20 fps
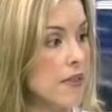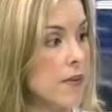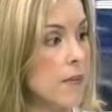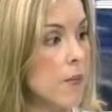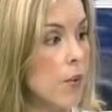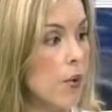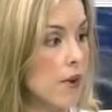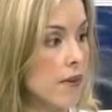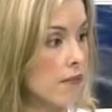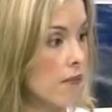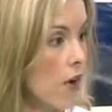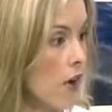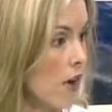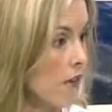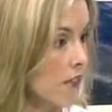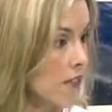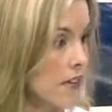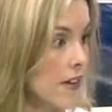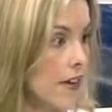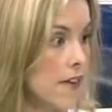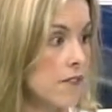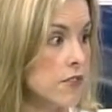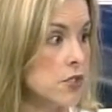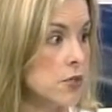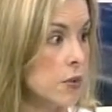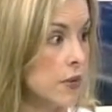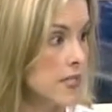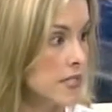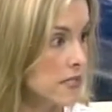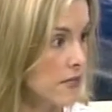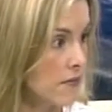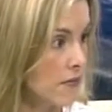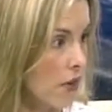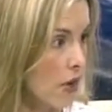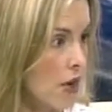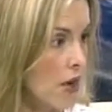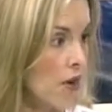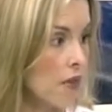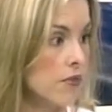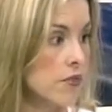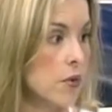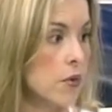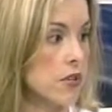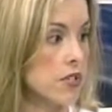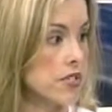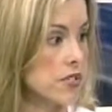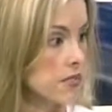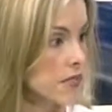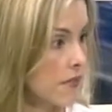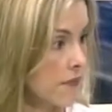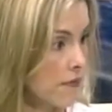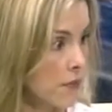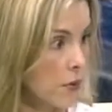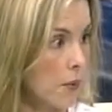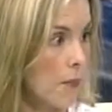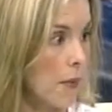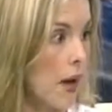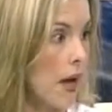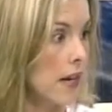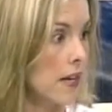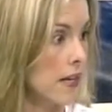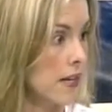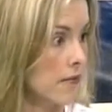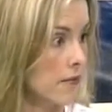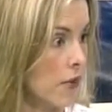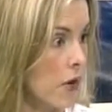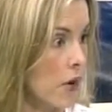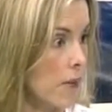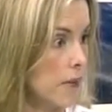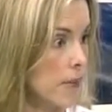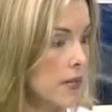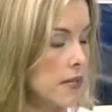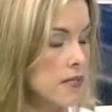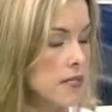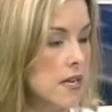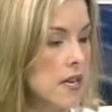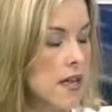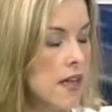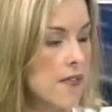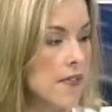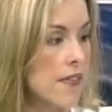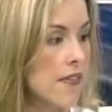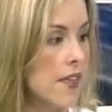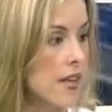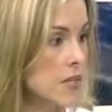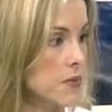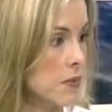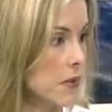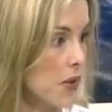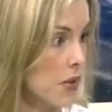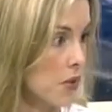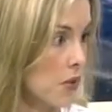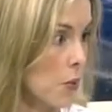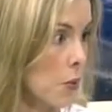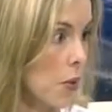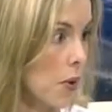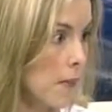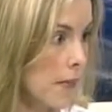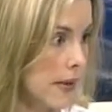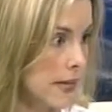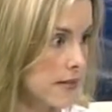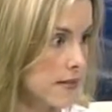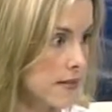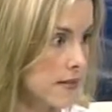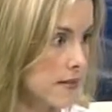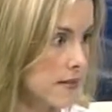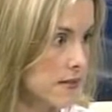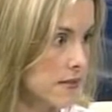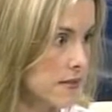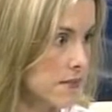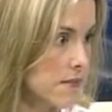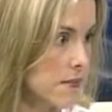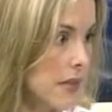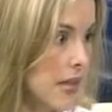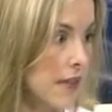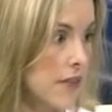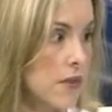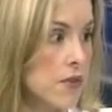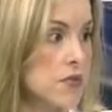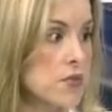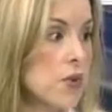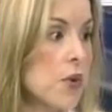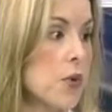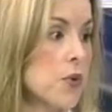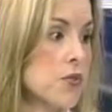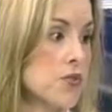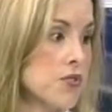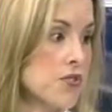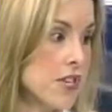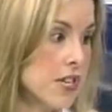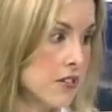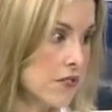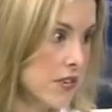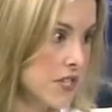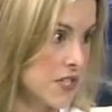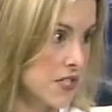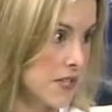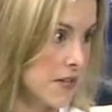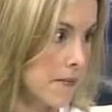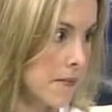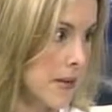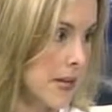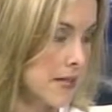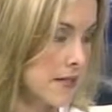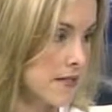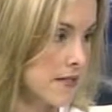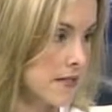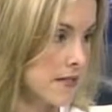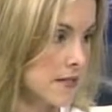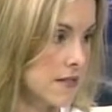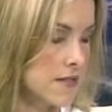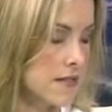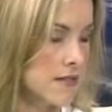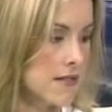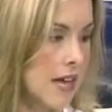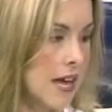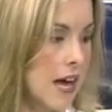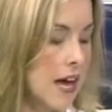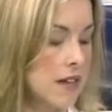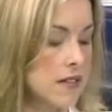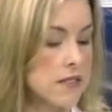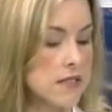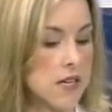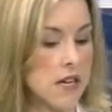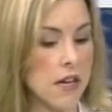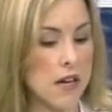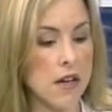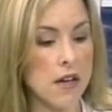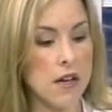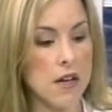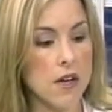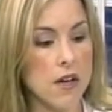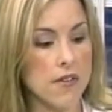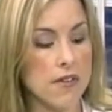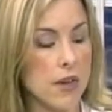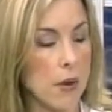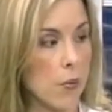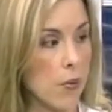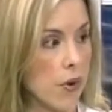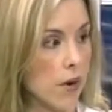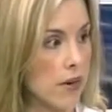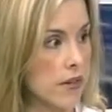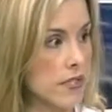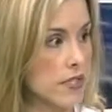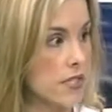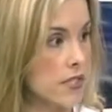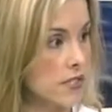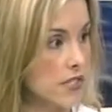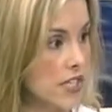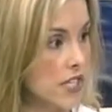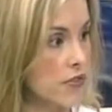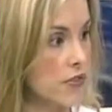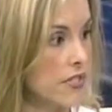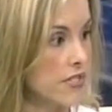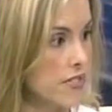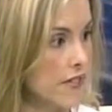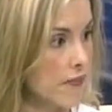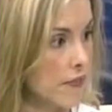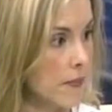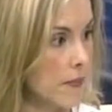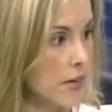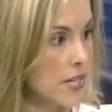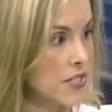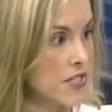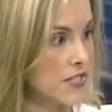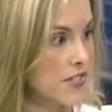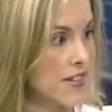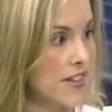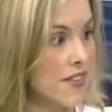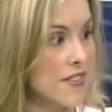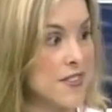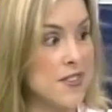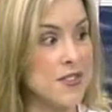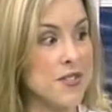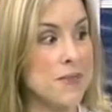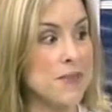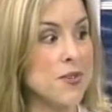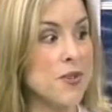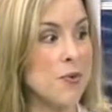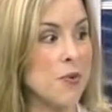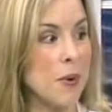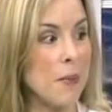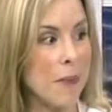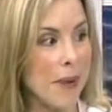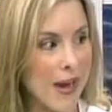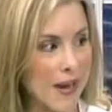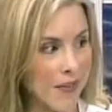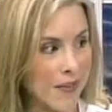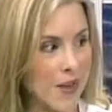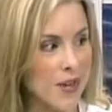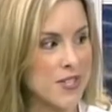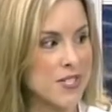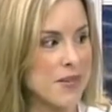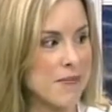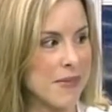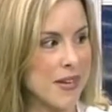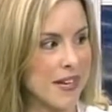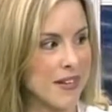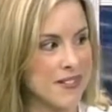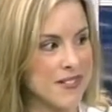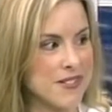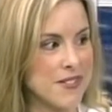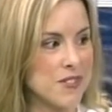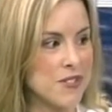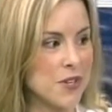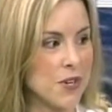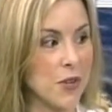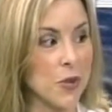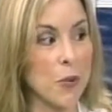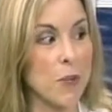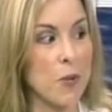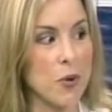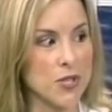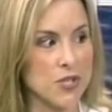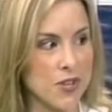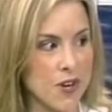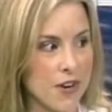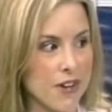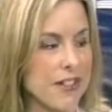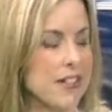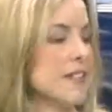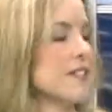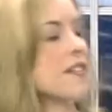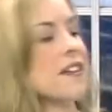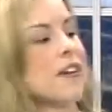the more involved, you have joints involved or just a full body involvement, then that's when we go to oral medicines. And there's older generation of medicines that work to decrease inflammation, and then some newer biologic medicines that are a little more targeted